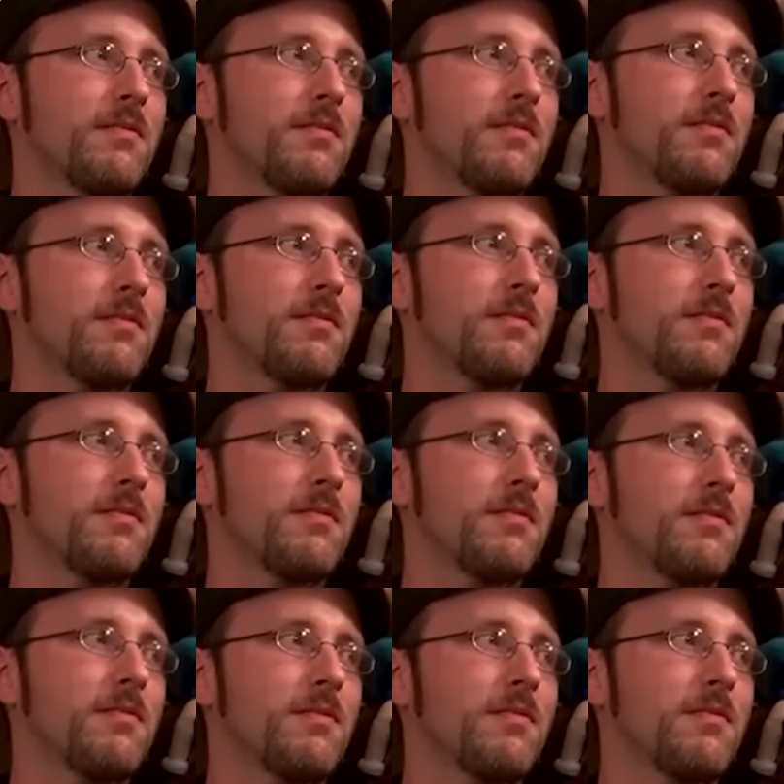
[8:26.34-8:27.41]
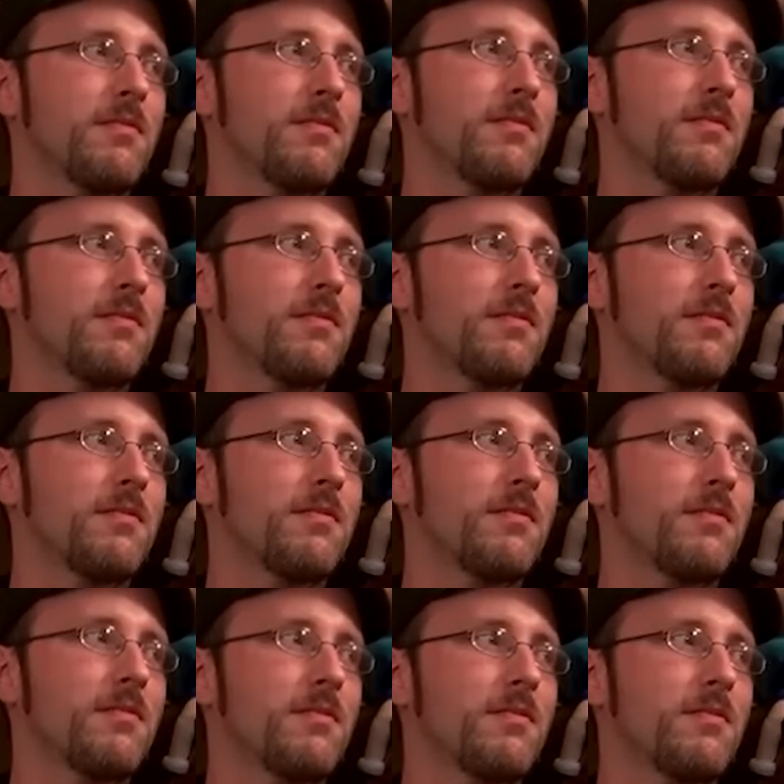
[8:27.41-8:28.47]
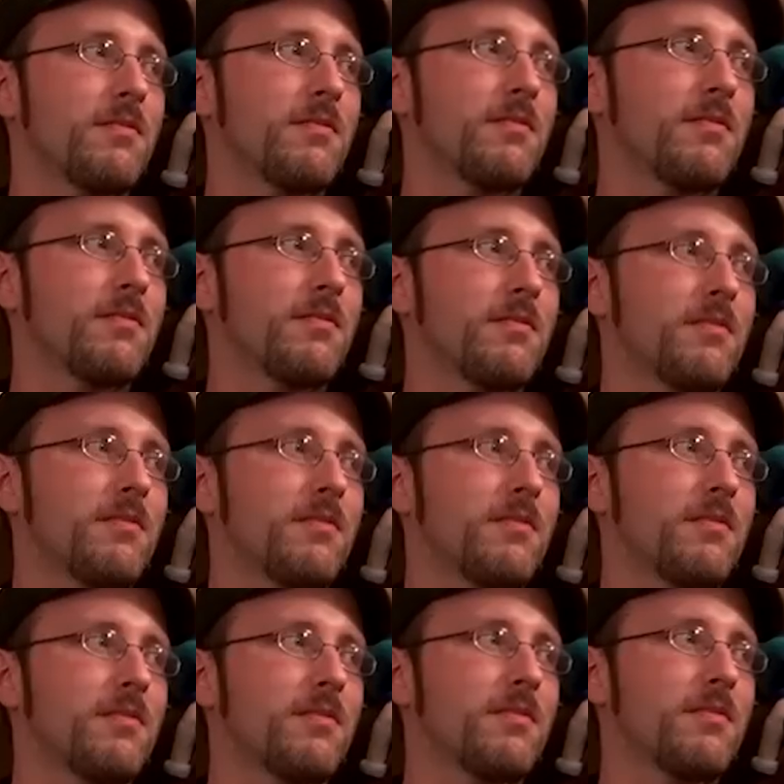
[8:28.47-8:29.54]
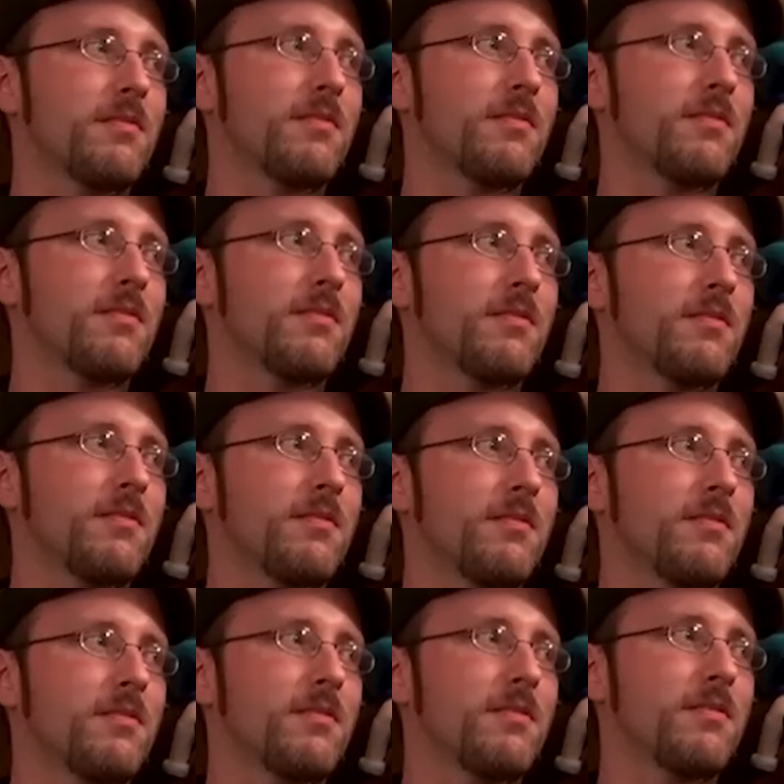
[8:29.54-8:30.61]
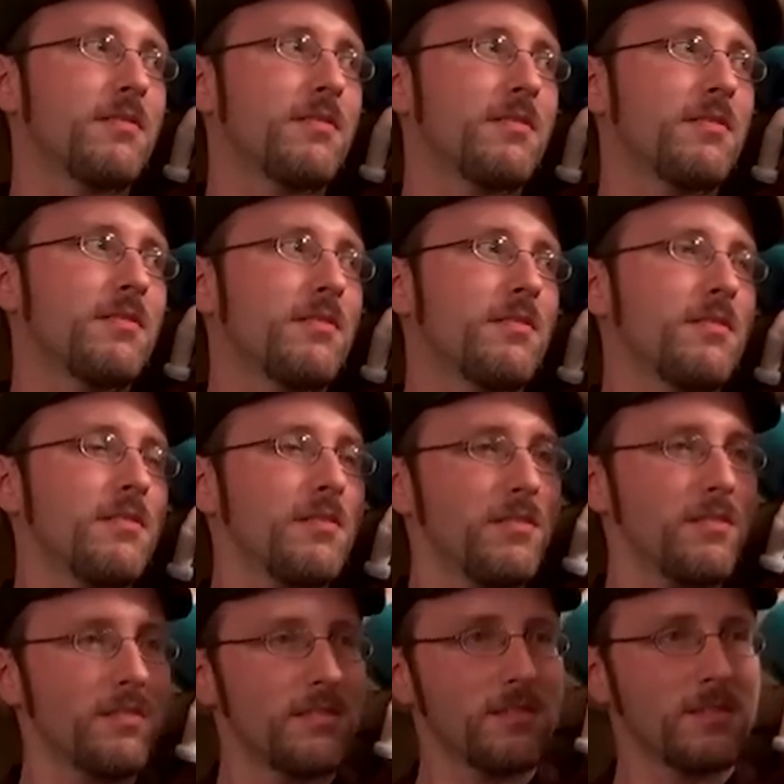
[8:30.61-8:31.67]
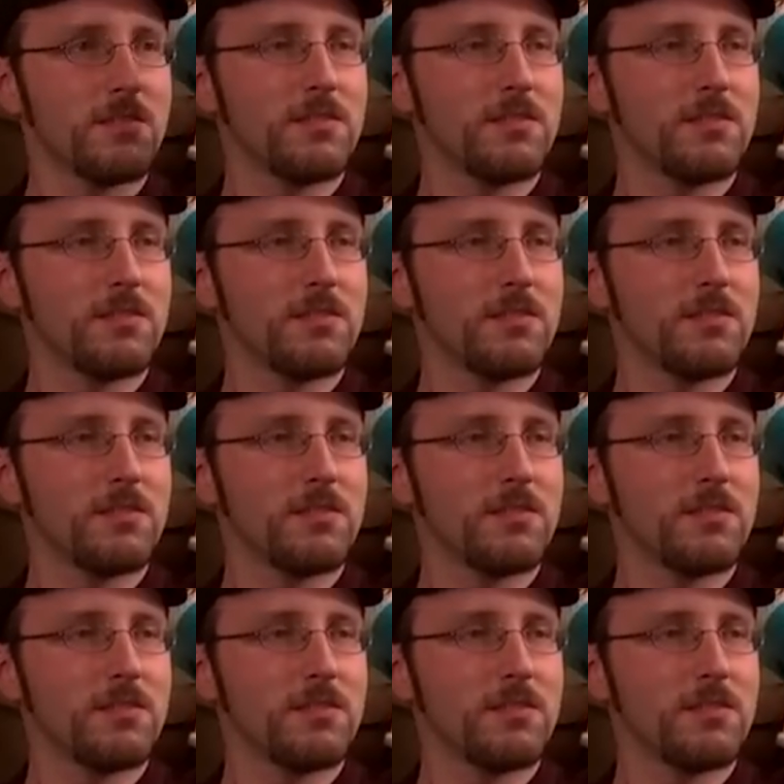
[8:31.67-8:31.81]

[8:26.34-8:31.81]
The person shown says nothing.